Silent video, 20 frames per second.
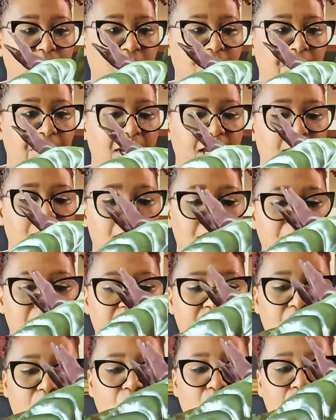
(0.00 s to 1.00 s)
of the
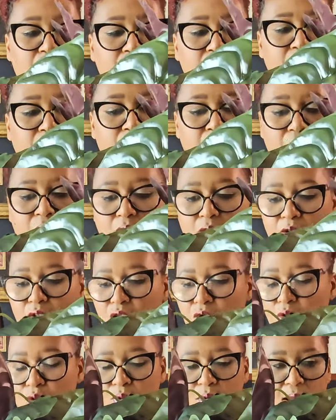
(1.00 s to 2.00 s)
babies that were in here
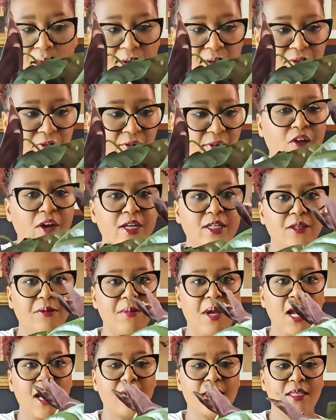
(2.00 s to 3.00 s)
to a friend of
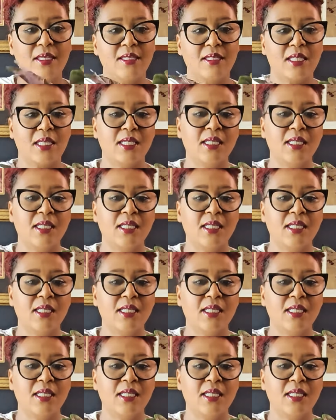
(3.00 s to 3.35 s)
mine that's